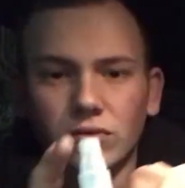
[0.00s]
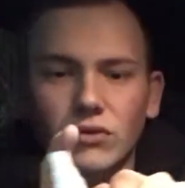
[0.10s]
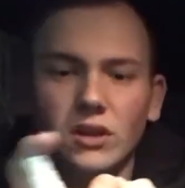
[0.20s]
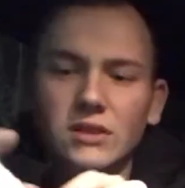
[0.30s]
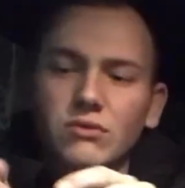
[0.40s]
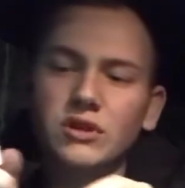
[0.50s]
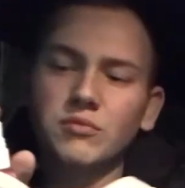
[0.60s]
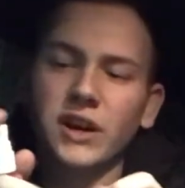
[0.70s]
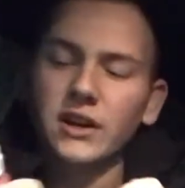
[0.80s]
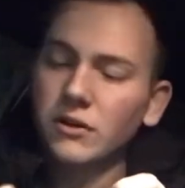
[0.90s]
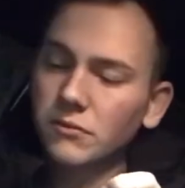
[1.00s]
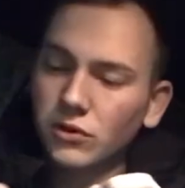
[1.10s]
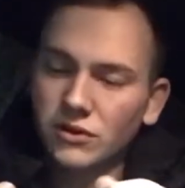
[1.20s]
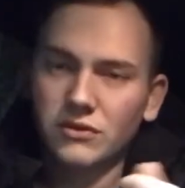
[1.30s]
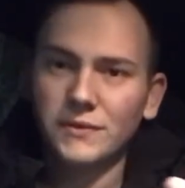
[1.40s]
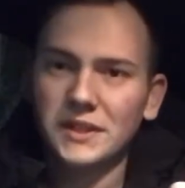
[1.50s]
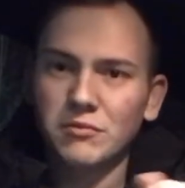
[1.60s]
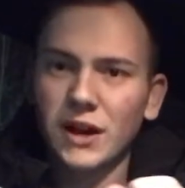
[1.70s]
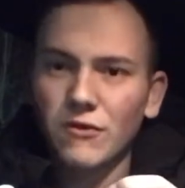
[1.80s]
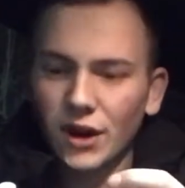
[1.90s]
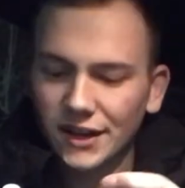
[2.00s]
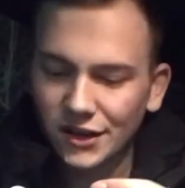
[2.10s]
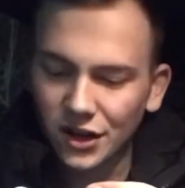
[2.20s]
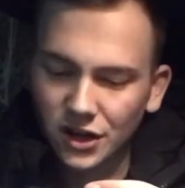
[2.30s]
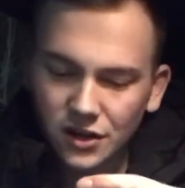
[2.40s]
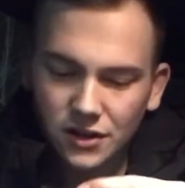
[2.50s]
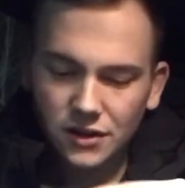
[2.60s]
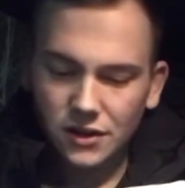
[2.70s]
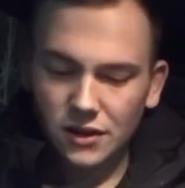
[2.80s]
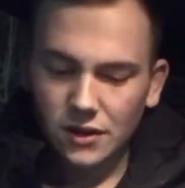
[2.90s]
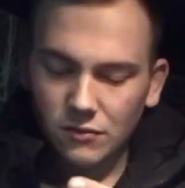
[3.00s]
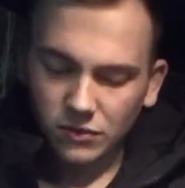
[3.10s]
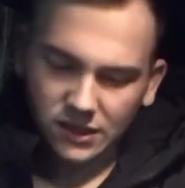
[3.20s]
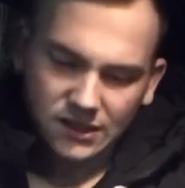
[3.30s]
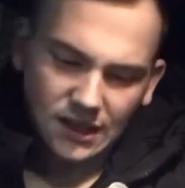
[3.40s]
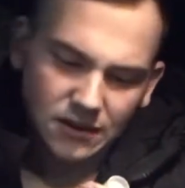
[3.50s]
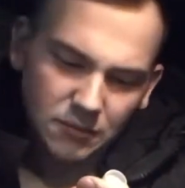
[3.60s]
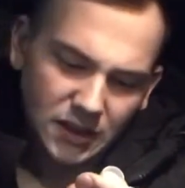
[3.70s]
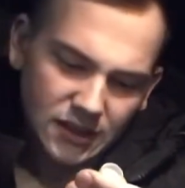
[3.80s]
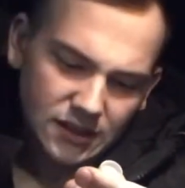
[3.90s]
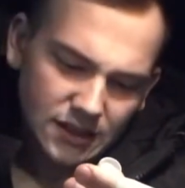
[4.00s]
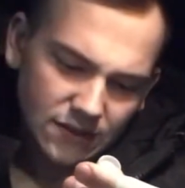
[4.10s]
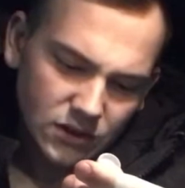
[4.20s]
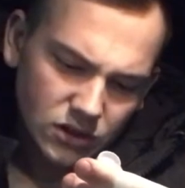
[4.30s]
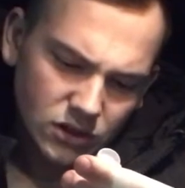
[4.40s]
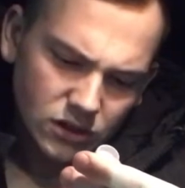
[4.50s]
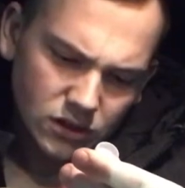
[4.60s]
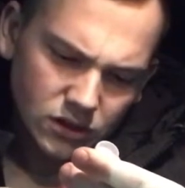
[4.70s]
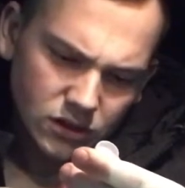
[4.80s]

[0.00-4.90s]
Nice little spray on. I'm not going to obviously spray it right in the car. What's it say on the back? Let's have a look.